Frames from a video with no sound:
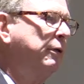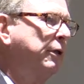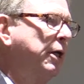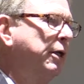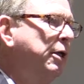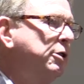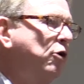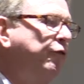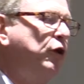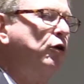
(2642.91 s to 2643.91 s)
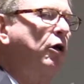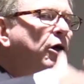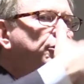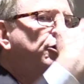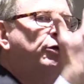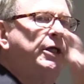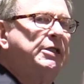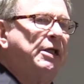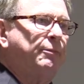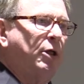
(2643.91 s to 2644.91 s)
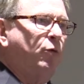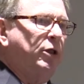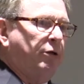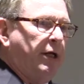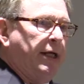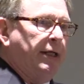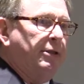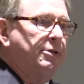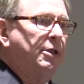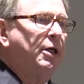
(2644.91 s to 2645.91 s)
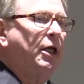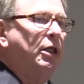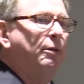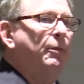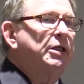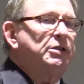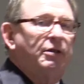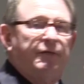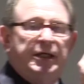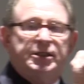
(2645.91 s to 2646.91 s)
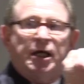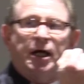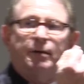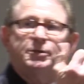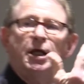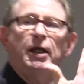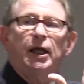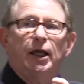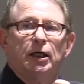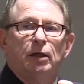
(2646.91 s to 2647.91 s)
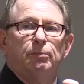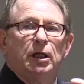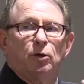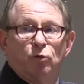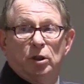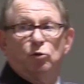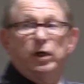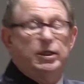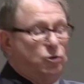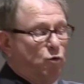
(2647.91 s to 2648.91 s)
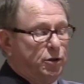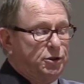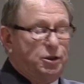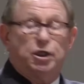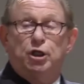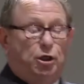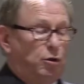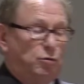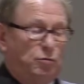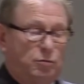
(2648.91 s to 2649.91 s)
Okay? So if you are doing something with your hands in the midst of these times, it can be a real resource to you.